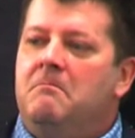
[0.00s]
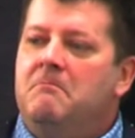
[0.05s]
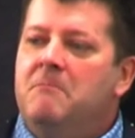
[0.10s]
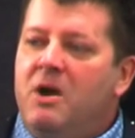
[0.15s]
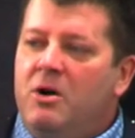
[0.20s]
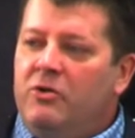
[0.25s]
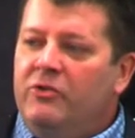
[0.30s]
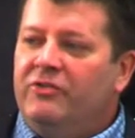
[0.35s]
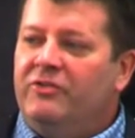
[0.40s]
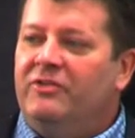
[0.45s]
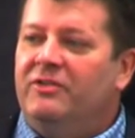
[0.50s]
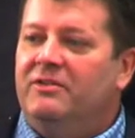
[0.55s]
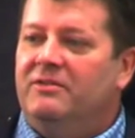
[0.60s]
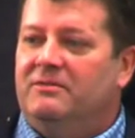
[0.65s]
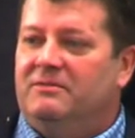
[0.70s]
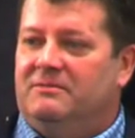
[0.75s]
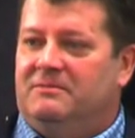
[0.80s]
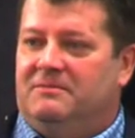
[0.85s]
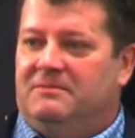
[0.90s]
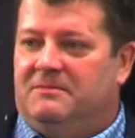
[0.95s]
Most
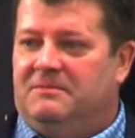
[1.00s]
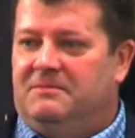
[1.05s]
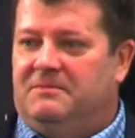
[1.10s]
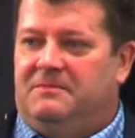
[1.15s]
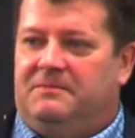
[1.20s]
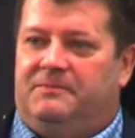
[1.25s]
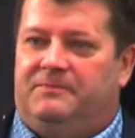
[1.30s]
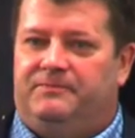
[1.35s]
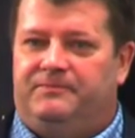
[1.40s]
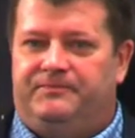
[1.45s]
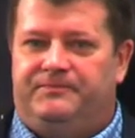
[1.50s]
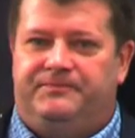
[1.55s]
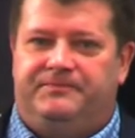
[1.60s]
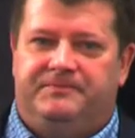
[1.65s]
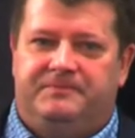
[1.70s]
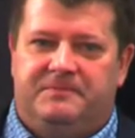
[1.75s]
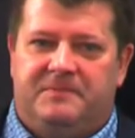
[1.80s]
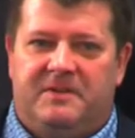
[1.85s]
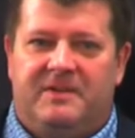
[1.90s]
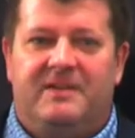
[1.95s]

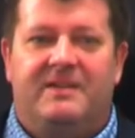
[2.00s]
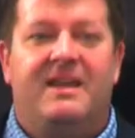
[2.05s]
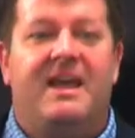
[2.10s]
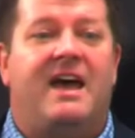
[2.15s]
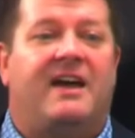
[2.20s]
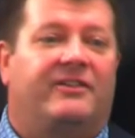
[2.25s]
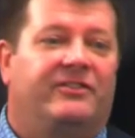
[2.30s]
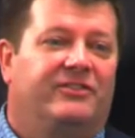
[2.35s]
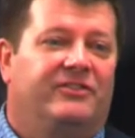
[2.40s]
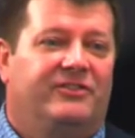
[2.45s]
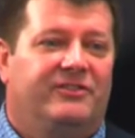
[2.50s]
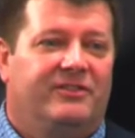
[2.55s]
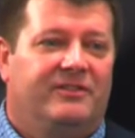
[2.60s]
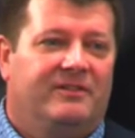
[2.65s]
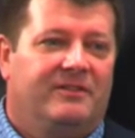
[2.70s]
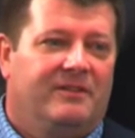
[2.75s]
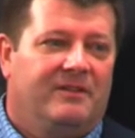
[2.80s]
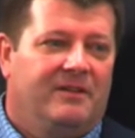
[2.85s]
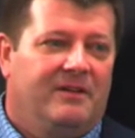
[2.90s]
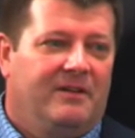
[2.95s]
texts
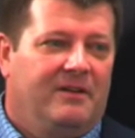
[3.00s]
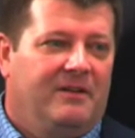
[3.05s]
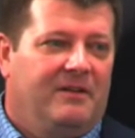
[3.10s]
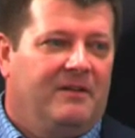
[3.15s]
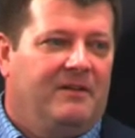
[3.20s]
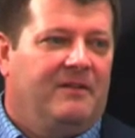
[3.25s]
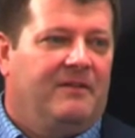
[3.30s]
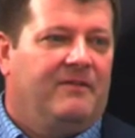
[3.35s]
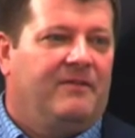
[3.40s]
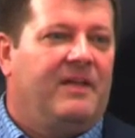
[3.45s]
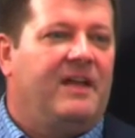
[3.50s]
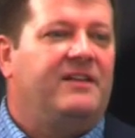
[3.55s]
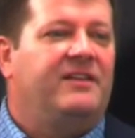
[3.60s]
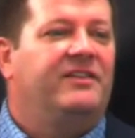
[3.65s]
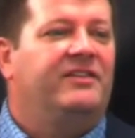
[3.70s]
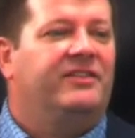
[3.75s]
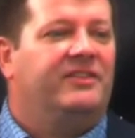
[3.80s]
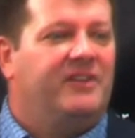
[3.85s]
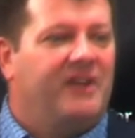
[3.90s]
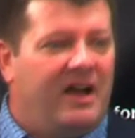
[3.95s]
that
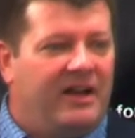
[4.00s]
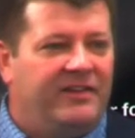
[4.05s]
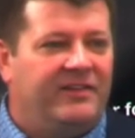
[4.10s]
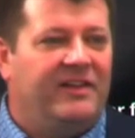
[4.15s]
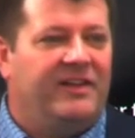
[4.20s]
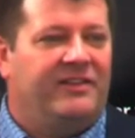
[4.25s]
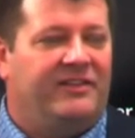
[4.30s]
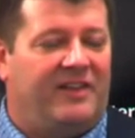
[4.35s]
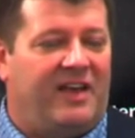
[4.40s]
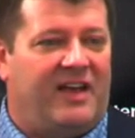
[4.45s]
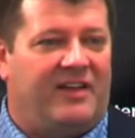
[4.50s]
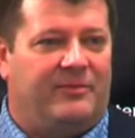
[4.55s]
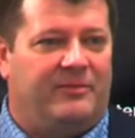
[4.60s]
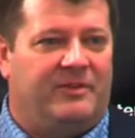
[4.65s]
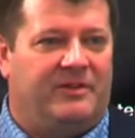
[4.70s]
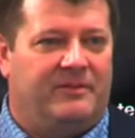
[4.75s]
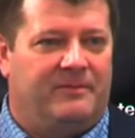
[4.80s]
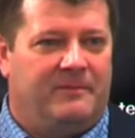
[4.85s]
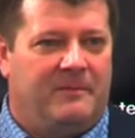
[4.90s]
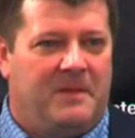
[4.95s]
discuss
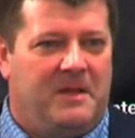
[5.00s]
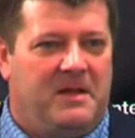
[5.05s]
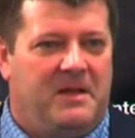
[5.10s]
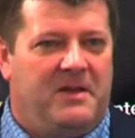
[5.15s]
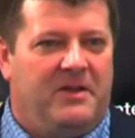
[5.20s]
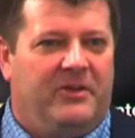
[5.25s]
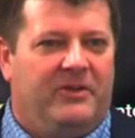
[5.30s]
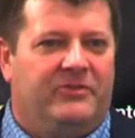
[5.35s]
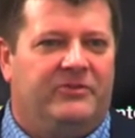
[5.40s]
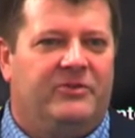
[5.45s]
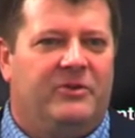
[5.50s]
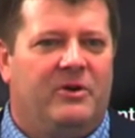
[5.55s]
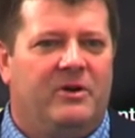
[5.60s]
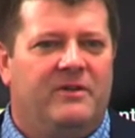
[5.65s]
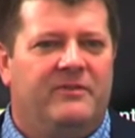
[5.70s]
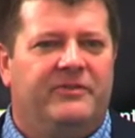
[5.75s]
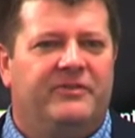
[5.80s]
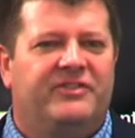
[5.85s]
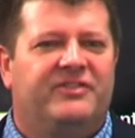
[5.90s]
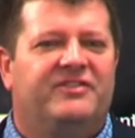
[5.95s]
assessment
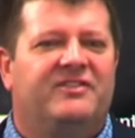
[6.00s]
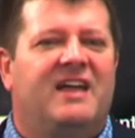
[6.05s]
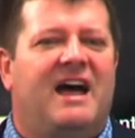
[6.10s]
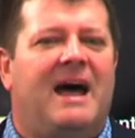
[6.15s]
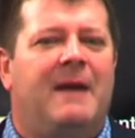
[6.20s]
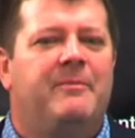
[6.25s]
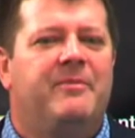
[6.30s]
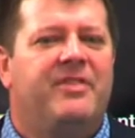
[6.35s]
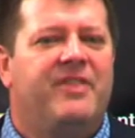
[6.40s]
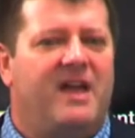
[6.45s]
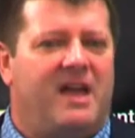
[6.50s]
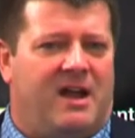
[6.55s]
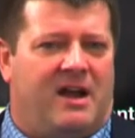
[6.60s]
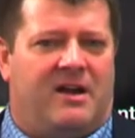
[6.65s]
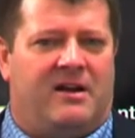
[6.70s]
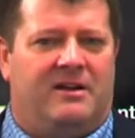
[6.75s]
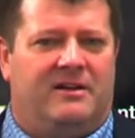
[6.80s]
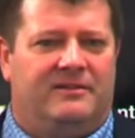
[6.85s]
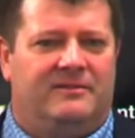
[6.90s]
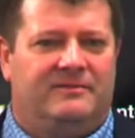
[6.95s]
sort of stop
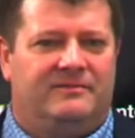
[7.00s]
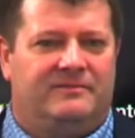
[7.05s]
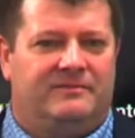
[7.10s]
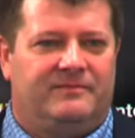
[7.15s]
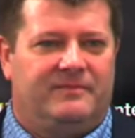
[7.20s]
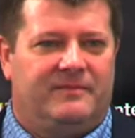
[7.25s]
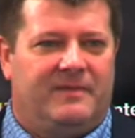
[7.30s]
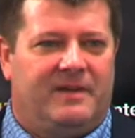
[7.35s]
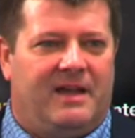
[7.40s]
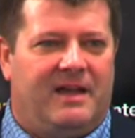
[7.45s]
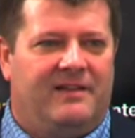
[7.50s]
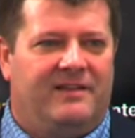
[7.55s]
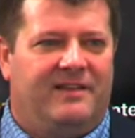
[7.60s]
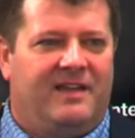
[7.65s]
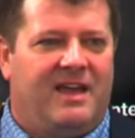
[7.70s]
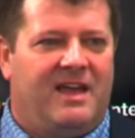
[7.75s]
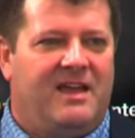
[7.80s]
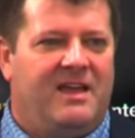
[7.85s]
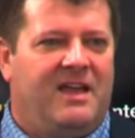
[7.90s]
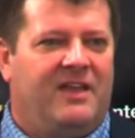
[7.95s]
there and
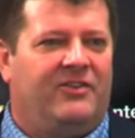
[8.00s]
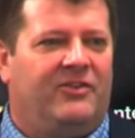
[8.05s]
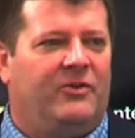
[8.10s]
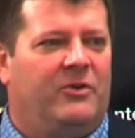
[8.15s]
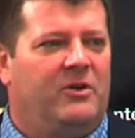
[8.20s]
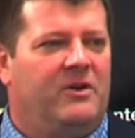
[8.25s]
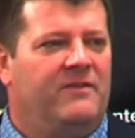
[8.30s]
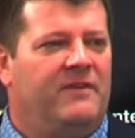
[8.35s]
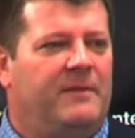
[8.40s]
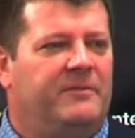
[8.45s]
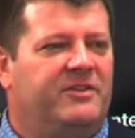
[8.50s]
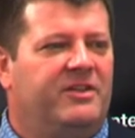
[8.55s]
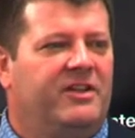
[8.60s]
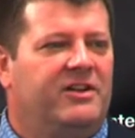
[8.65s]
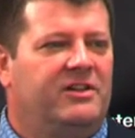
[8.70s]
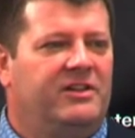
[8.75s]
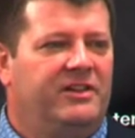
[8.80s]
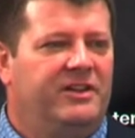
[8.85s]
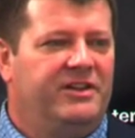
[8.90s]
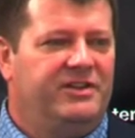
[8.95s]
say it's sort of up to
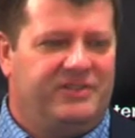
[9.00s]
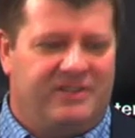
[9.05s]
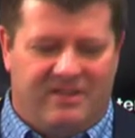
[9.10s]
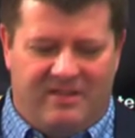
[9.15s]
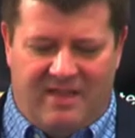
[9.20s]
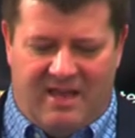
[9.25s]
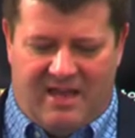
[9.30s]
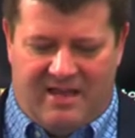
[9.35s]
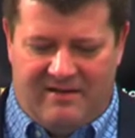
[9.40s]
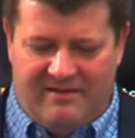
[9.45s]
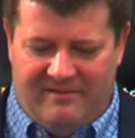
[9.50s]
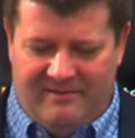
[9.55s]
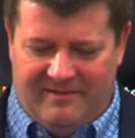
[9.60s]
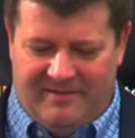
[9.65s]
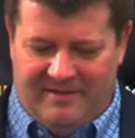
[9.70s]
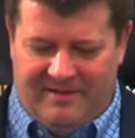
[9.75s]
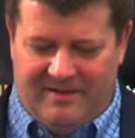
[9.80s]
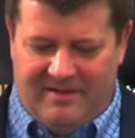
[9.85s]
the clinician then